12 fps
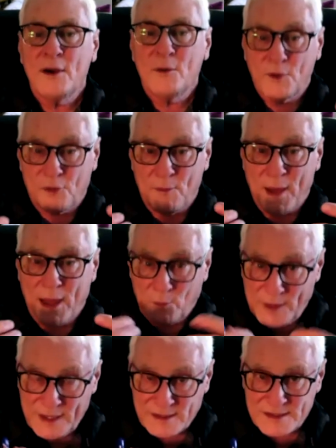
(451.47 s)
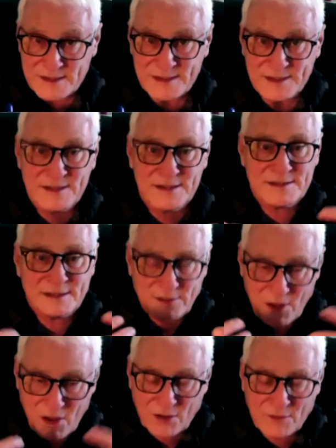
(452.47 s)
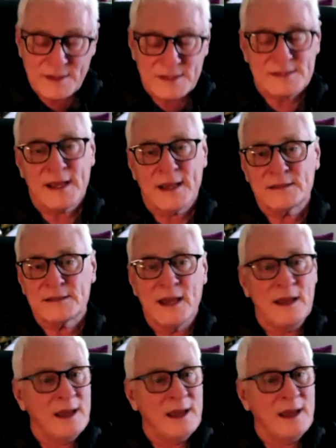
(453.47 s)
with my weaknesses and all these things,